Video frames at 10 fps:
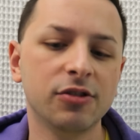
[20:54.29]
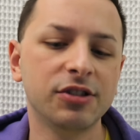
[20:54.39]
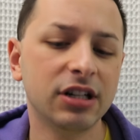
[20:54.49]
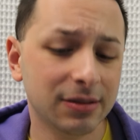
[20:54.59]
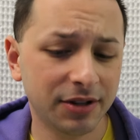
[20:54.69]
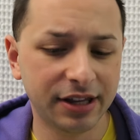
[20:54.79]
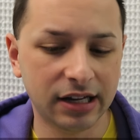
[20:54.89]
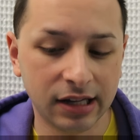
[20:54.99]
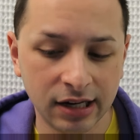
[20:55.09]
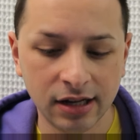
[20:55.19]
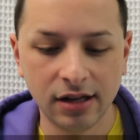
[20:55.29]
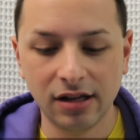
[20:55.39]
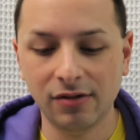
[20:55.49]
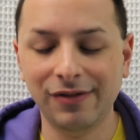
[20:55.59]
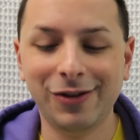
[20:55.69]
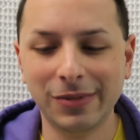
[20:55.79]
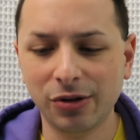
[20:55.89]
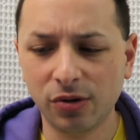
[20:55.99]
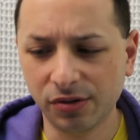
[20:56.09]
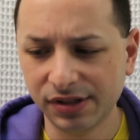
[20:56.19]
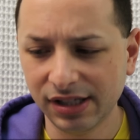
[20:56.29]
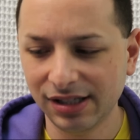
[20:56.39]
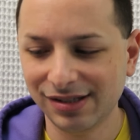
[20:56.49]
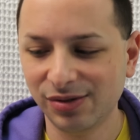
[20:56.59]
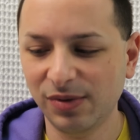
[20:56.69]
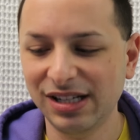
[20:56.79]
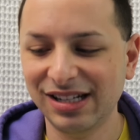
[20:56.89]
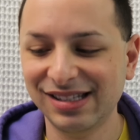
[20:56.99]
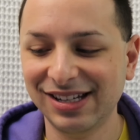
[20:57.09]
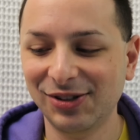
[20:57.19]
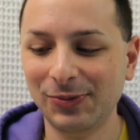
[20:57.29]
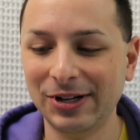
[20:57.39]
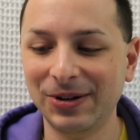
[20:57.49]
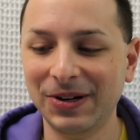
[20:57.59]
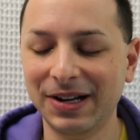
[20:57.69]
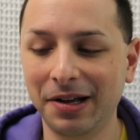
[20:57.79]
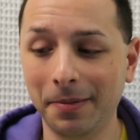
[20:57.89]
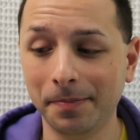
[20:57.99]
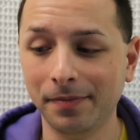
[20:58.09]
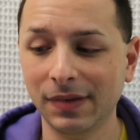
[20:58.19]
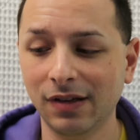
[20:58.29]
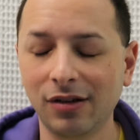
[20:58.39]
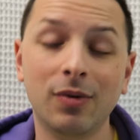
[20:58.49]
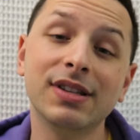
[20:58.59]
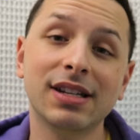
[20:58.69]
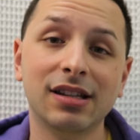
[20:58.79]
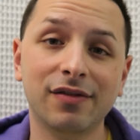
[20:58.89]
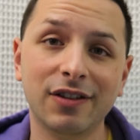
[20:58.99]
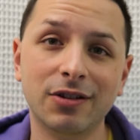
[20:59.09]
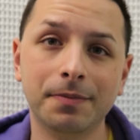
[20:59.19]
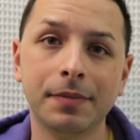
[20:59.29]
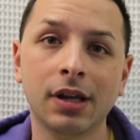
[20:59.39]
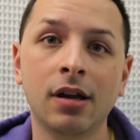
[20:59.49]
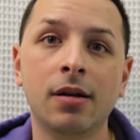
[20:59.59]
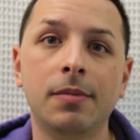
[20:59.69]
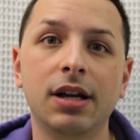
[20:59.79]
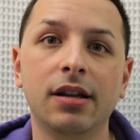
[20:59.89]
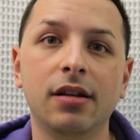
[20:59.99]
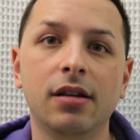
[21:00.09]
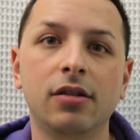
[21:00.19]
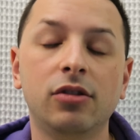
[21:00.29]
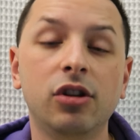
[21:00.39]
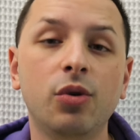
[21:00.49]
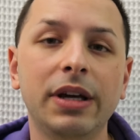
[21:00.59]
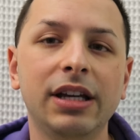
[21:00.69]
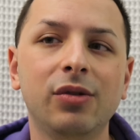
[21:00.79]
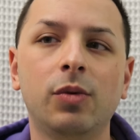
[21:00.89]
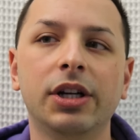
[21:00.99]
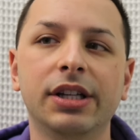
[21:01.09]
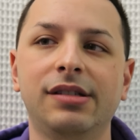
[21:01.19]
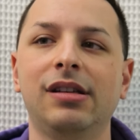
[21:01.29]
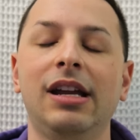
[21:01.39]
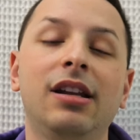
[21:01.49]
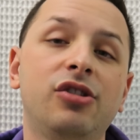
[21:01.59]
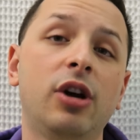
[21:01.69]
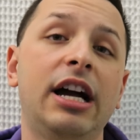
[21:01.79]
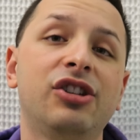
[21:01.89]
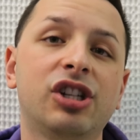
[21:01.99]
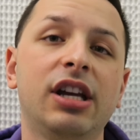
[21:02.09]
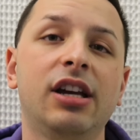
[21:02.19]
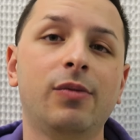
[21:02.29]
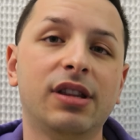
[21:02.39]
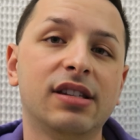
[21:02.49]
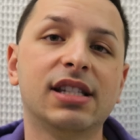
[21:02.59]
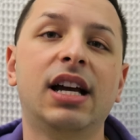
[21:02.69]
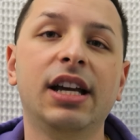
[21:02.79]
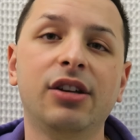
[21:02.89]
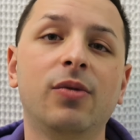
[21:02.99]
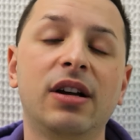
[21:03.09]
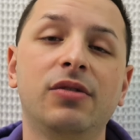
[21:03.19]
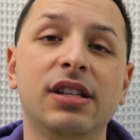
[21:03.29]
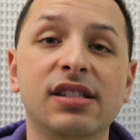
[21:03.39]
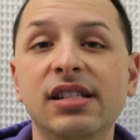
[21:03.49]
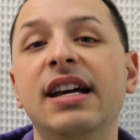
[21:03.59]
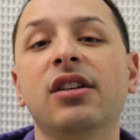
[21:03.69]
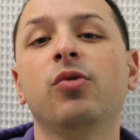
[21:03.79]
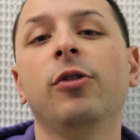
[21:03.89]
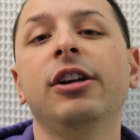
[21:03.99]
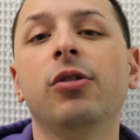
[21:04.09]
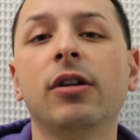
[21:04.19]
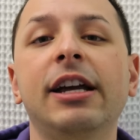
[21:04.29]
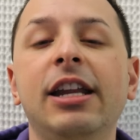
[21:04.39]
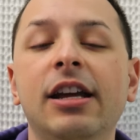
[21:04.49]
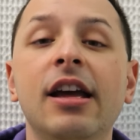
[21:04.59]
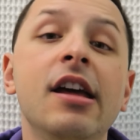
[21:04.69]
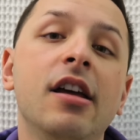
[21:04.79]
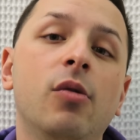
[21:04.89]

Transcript: we talked about that we filmed other whole scenes. We did a scene where um, it wasn't in the film, but Louis was in a trash can with a sign around his neck, recreating